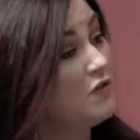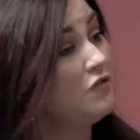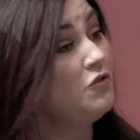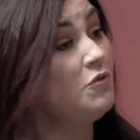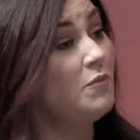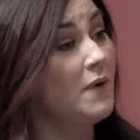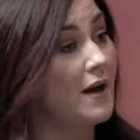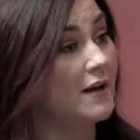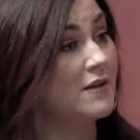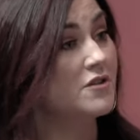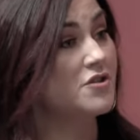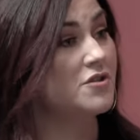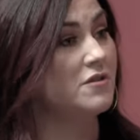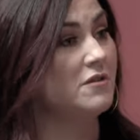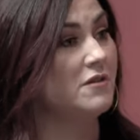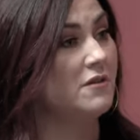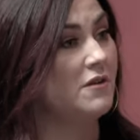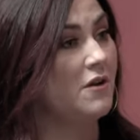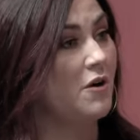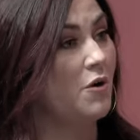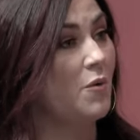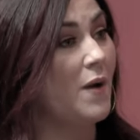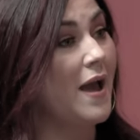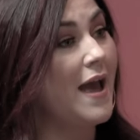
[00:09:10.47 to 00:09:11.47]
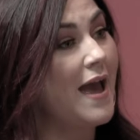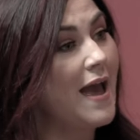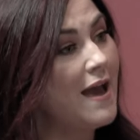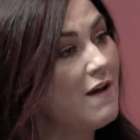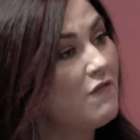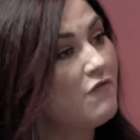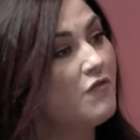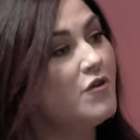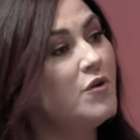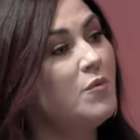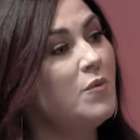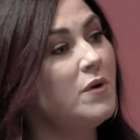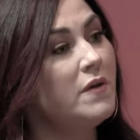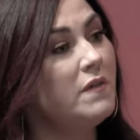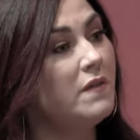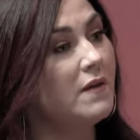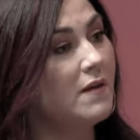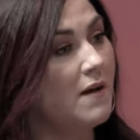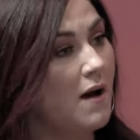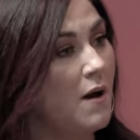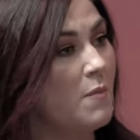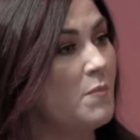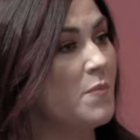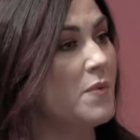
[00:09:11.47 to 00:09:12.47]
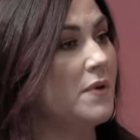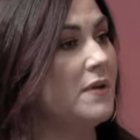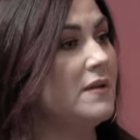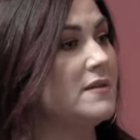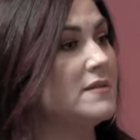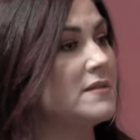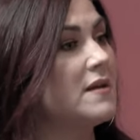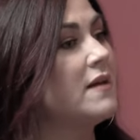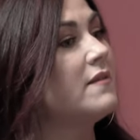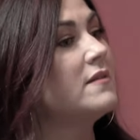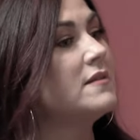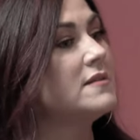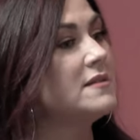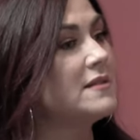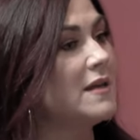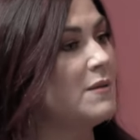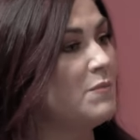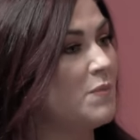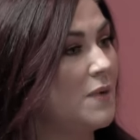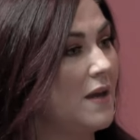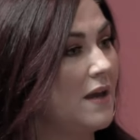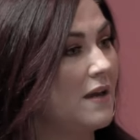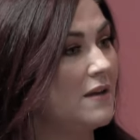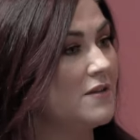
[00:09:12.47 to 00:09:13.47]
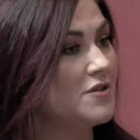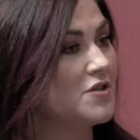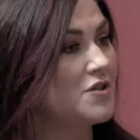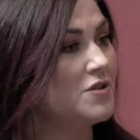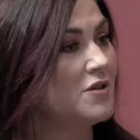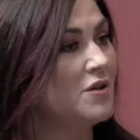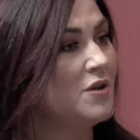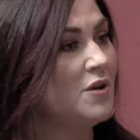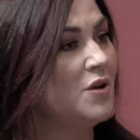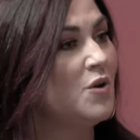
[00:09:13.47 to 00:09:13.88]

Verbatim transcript: do actually know everyone in the company is on the same page.